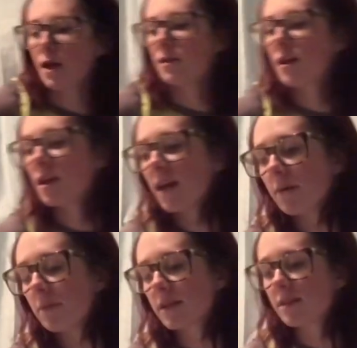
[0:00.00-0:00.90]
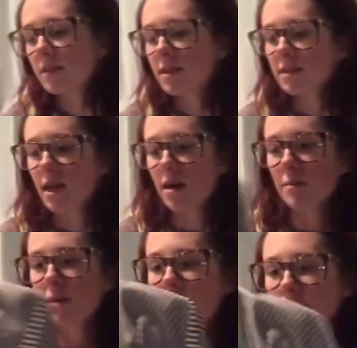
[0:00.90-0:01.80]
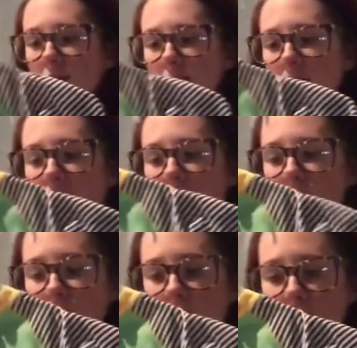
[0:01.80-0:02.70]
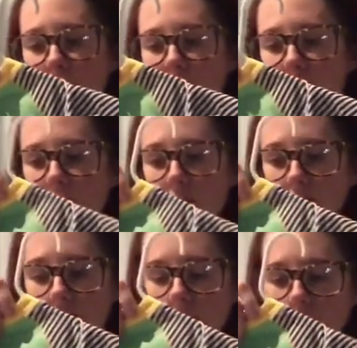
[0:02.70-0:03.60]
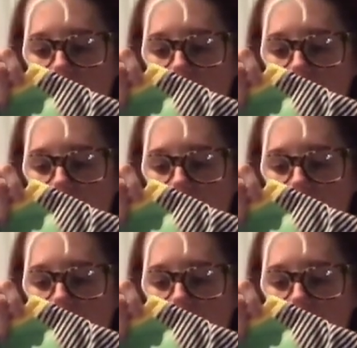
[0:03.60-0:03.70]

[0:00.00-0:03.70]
And then I picked this up, and this is Cat and Jack brand,